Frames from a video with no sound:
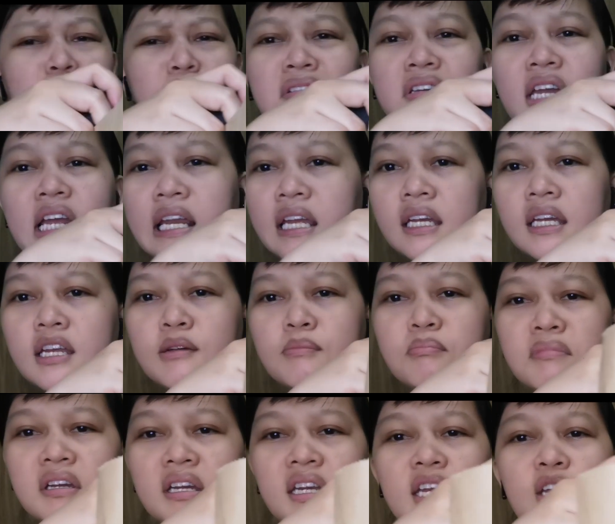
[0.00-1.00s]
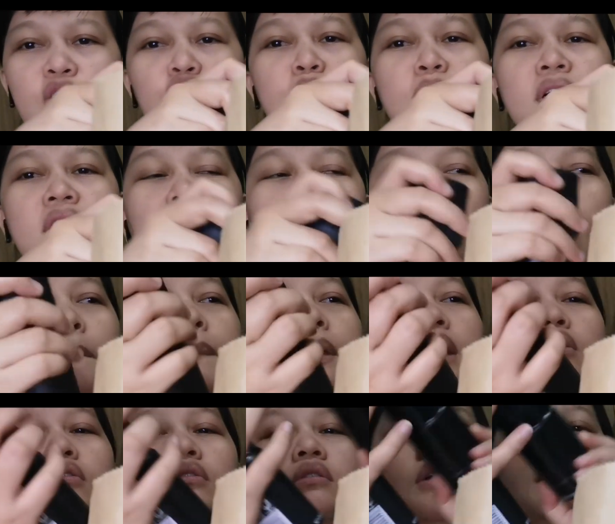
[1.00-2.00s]
hindi ito
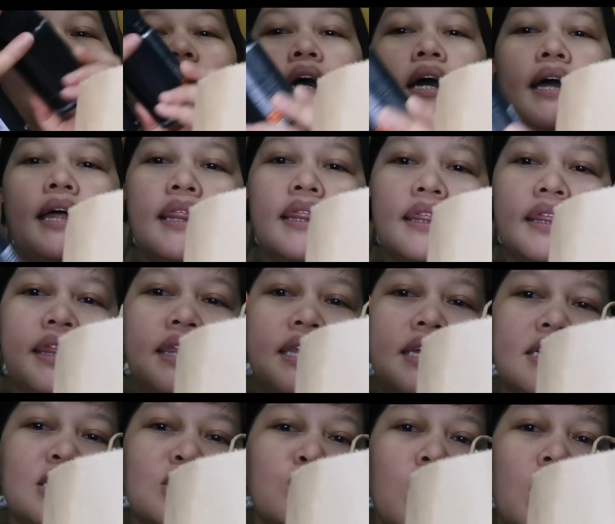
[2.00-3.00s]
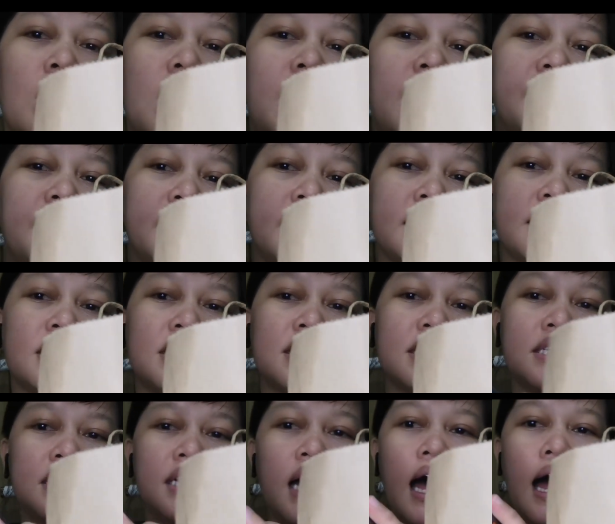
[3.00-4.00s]
madami. This one,
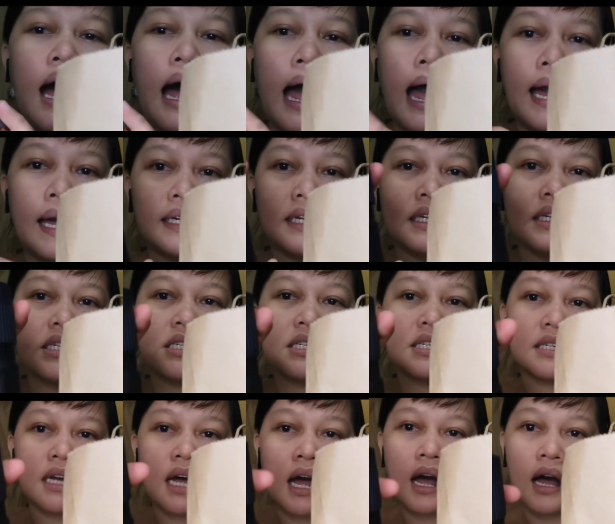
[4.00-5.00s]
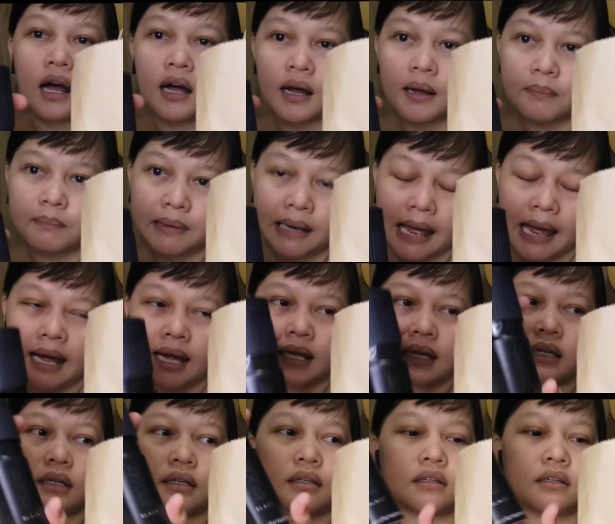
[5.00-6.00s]
it's Axe Black.